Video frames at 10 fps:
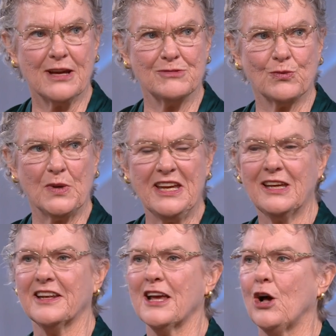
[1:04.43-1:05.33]
times a
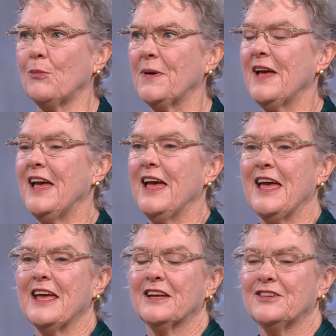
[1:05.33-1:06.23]
week and help.
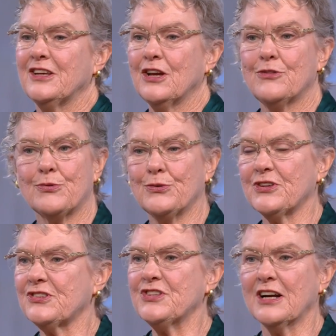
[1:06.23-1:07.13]
And through
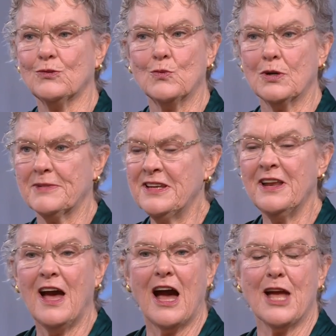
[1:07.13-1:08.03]
this young
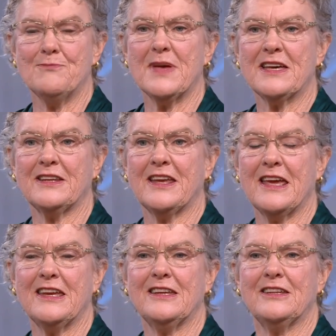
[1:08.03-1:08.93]
woman, I met
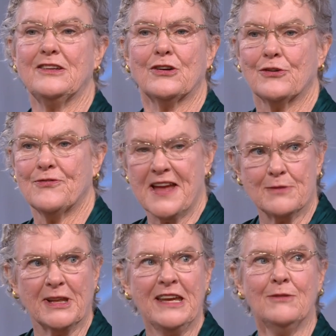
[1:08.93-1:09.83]
a her
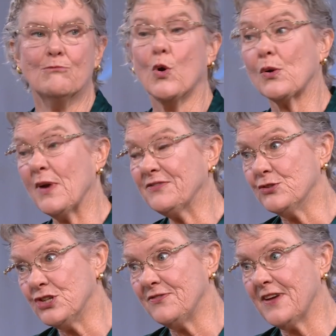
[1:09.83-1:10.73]
family, more
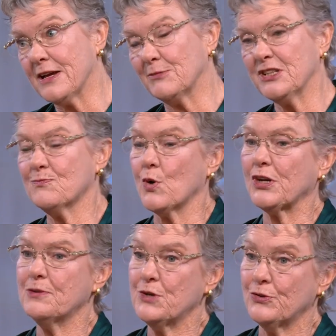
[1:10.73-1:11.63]
refugee families,
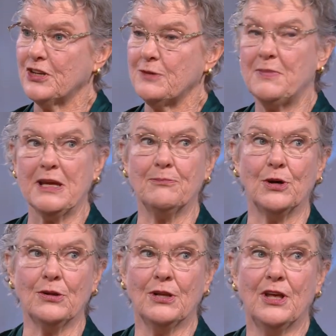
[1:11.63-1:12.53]
more community
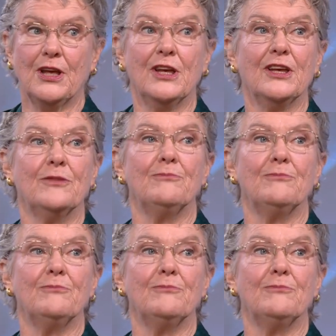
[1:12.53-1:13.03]
people. Yeah